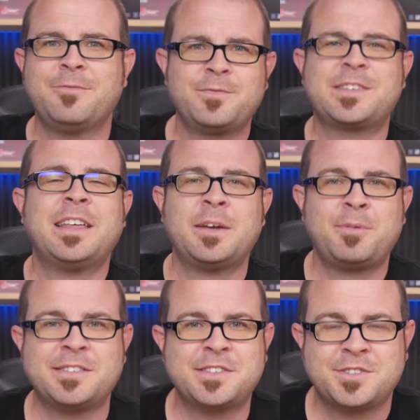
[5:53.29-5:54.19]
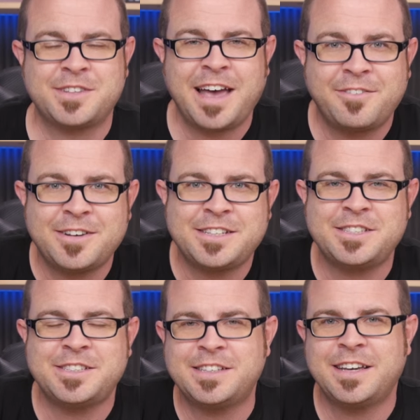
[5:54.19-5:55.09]
Skylake processors have an H
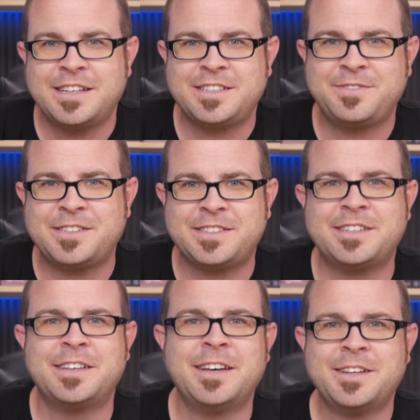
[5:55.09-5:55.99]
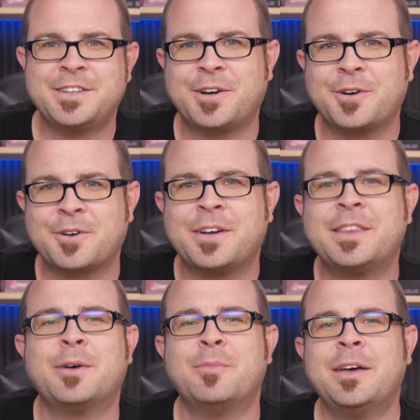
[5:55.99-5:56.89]
E V C decoder
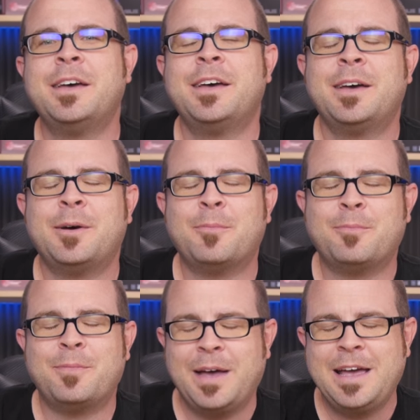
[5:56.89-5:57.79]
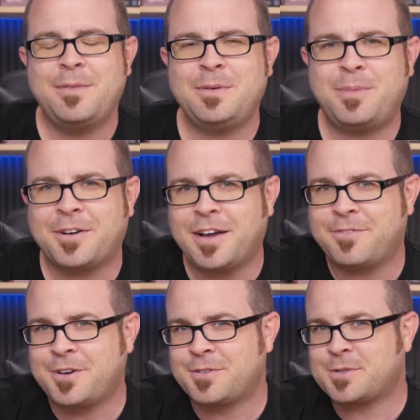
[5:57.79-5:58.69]
in them. A M D better
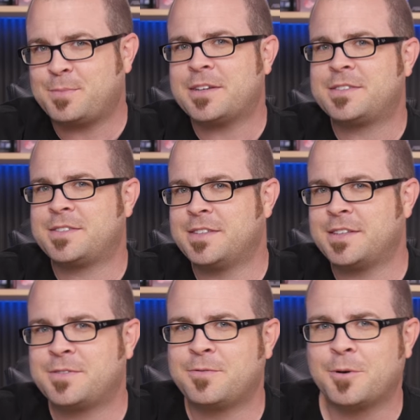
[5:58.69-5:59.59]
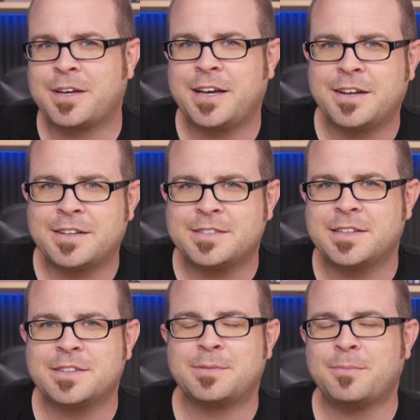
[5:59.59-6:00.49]
have a good response to this four K
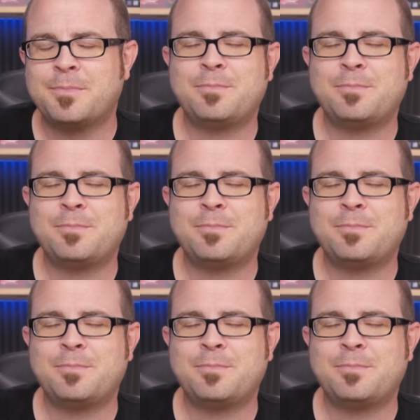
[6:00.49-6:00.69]
nonsense.